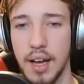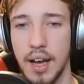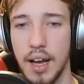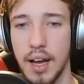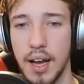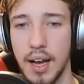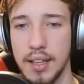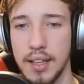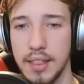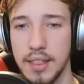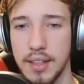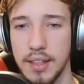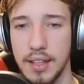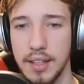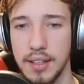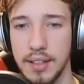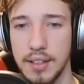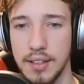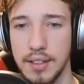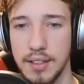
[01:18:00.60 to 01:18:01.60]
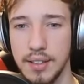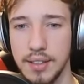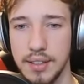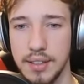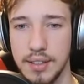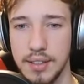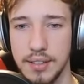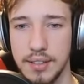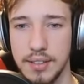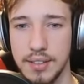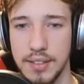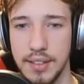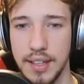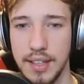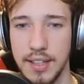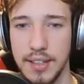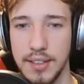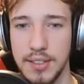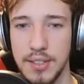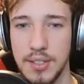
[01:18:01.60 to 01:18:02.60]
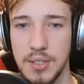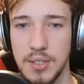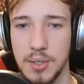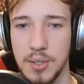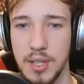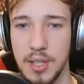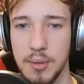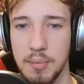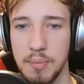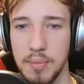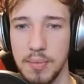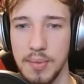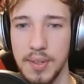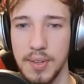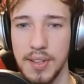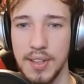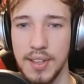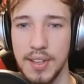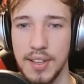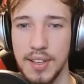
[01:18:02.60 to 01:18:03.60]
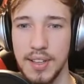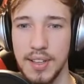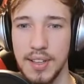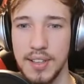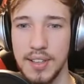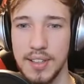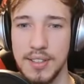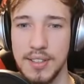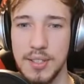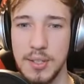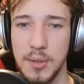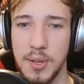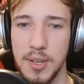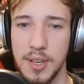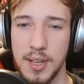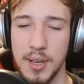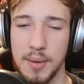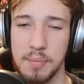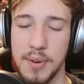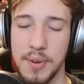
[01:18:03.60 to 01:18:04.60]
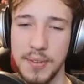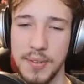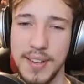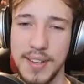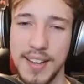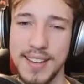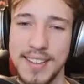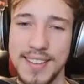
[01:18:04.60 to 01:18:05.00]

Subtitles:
I think liking the stream, do an upvote.